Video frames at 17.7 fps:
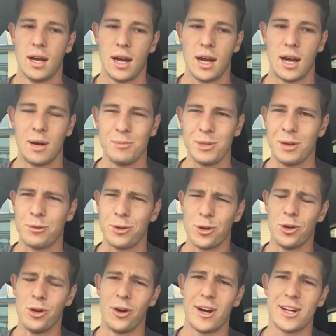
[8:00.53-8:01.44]
If
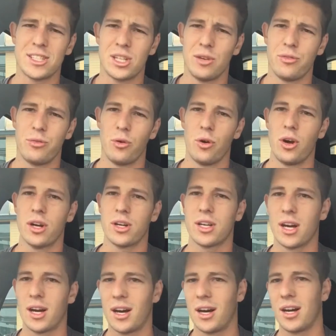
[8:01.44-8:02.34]
you're a night shift
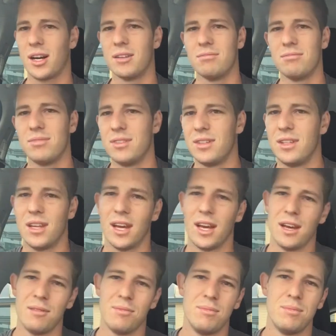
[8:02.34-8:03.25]
worker,
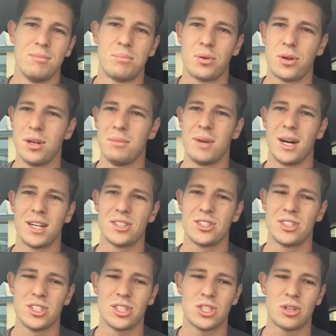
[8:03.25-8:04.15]
yeah, pretty
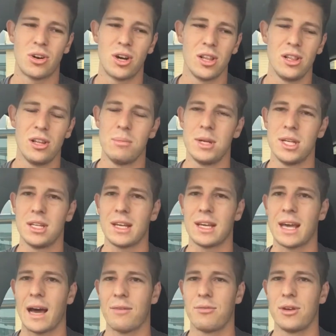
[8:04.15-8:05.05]
much just try and limit your
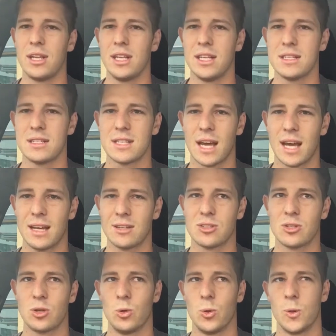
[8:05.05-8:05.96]
caffeine intake
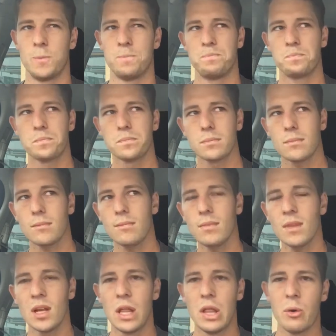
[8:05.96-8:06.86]
to,
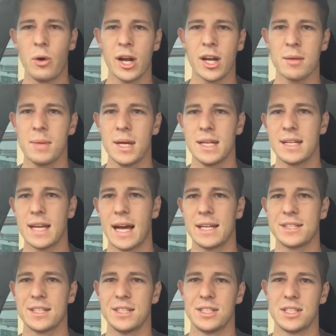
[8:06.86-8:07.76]
the
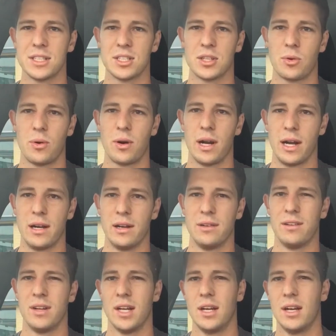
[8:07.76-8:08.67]
recommendations is
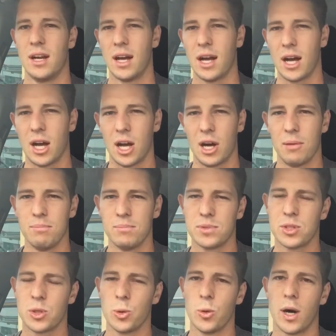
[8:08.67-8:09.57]
around
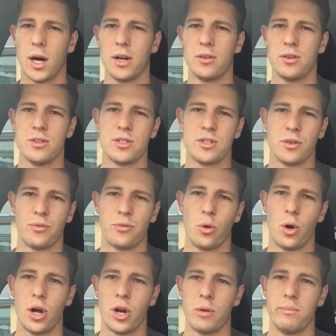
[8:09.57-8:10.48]
200 to
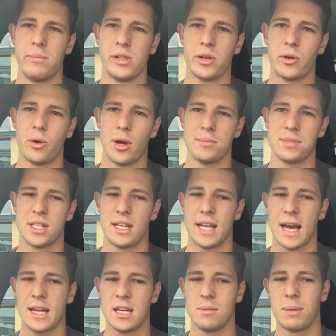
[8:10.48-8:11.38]
400 milligrams a
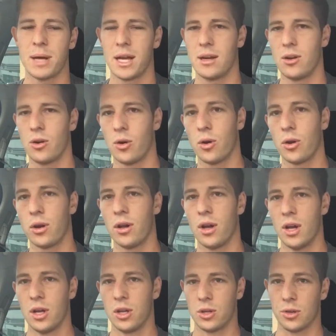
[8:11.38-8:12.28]
day, depending on
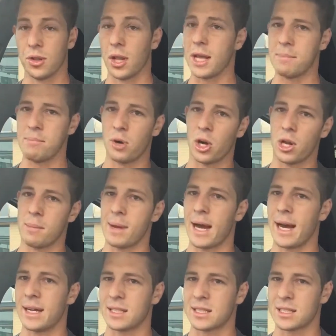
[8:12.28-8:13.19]
your lean body
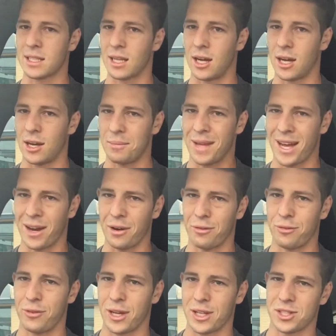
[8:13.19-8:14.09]
mass, how it
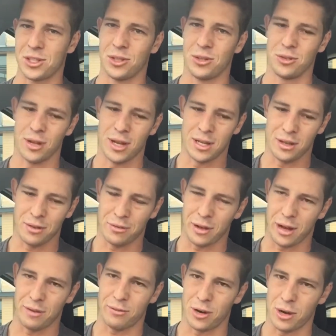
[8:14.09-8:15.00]
affects you, and your
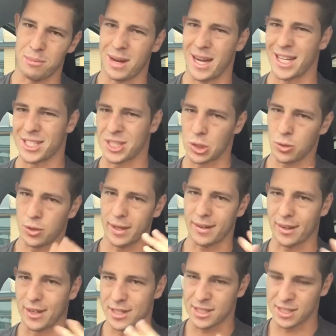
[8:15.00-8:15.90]
fat-free mass and all
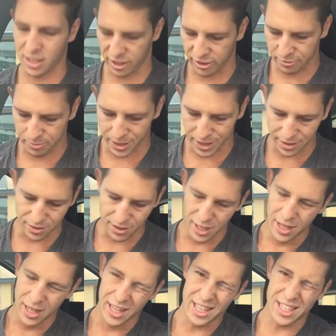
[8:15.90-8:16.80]
that kind of stuff. But
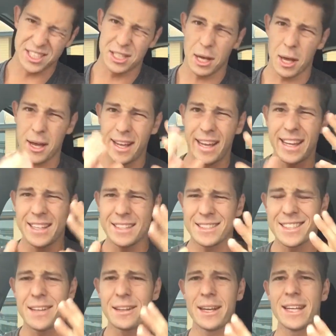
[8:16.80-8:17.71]
it's
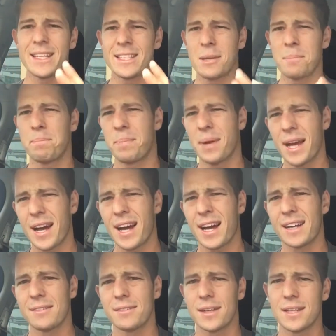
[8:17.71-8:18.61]

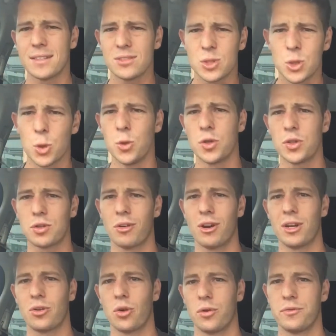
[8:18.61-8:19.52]
about 2 to
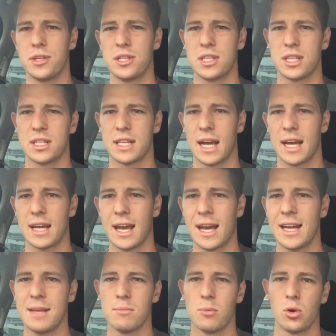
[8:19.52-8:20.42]
3 coffees a day.
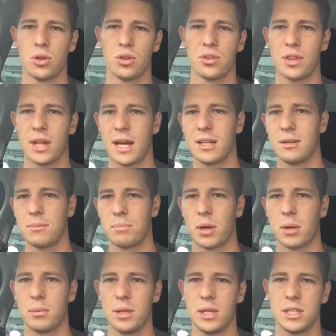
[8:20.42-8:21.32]
Any more than that, you're
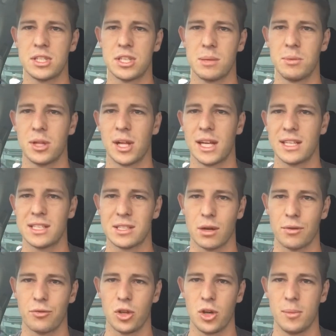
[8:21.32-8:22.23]
probably stimulating
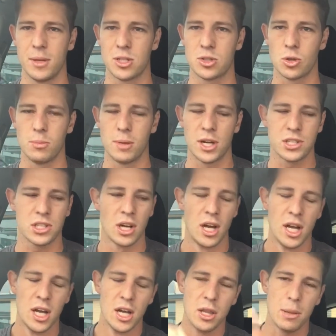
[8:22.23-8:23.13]
yourself a little bit too much.
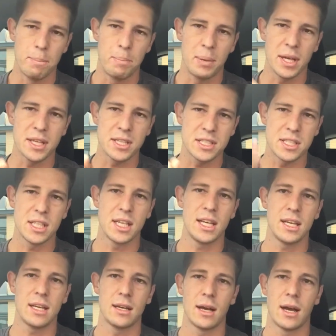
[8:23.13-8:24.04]
The biggest
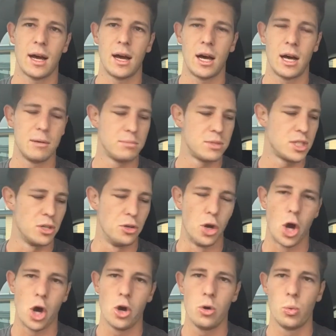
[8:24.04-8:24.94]
thing to
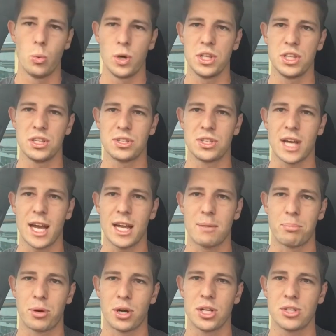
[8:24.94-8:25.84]
note when you
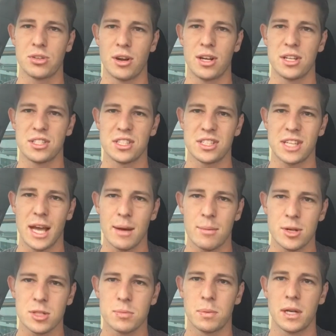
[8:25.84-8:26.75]
take pre-trainers is
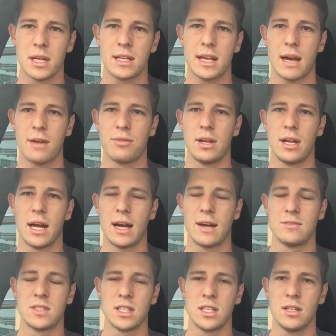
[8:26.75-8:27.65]
how much bloody caffeine it
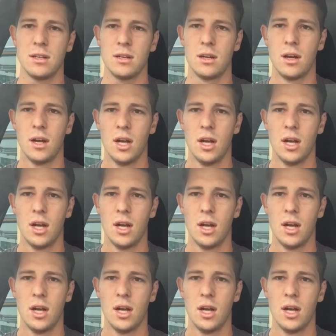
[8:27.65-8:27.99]
has in it.